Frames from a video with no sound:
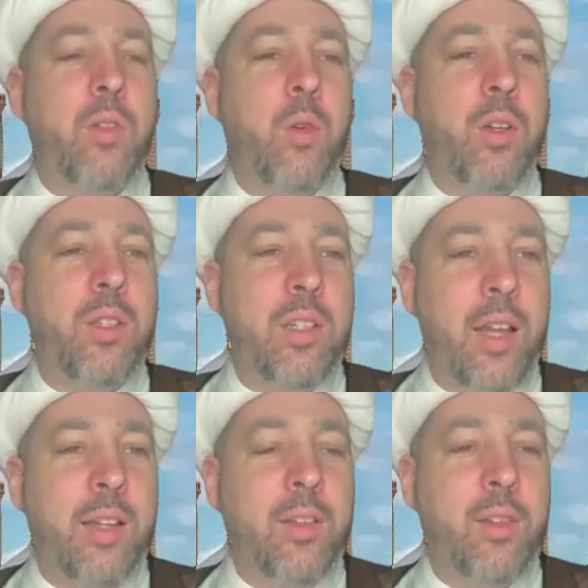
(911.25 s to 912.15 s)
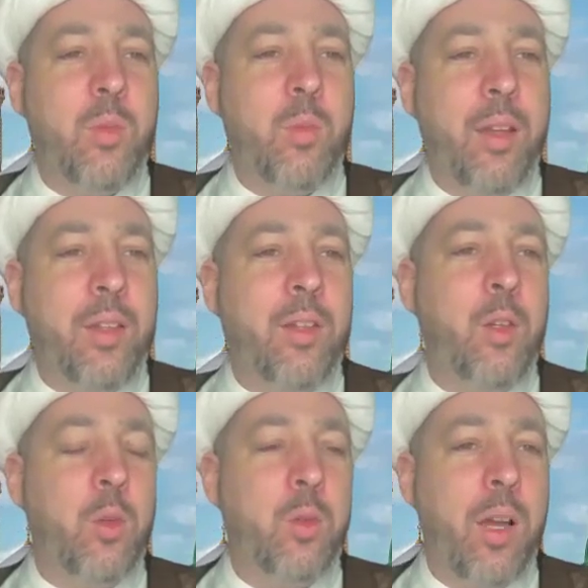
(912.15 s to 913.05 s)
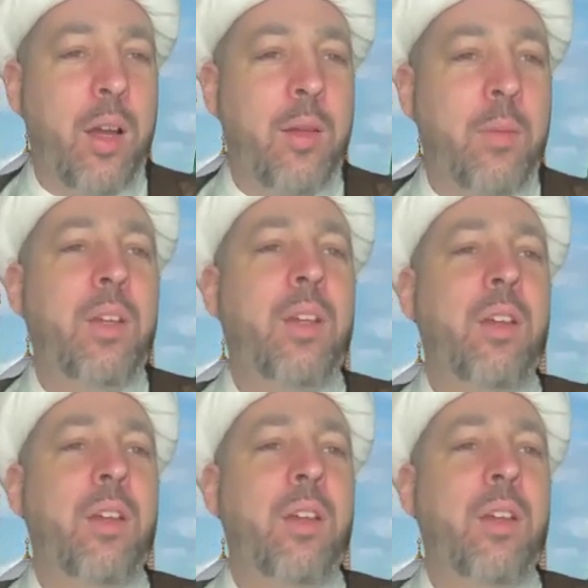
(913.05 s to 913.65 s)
So it is like spending your time